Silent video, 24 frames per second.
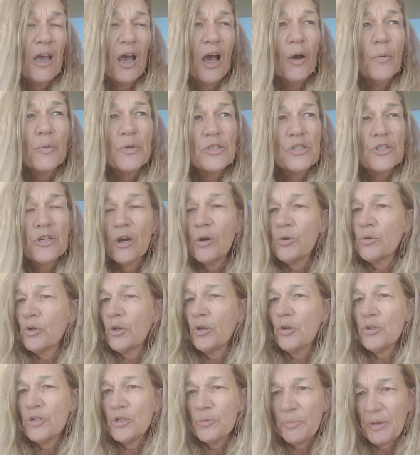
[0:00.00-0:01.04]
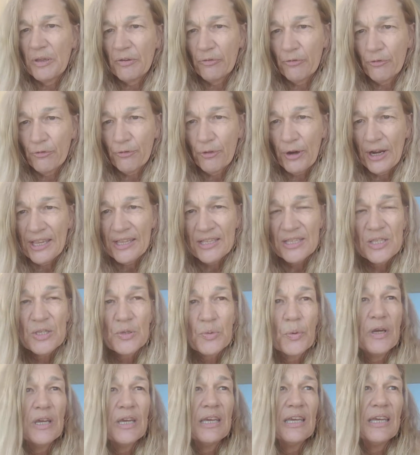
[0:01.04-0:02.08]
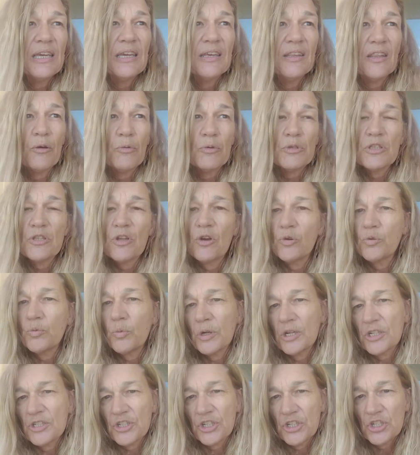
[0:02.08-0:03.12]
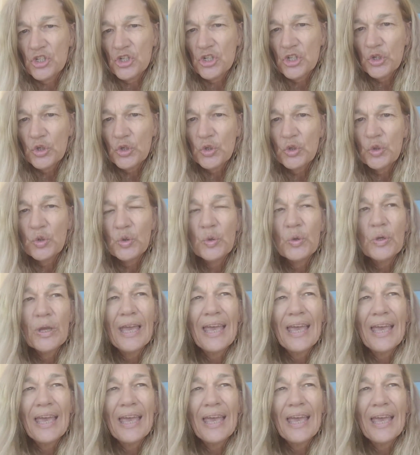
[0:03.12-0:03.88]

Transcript: I was told who to be friends with, I was told what I should do.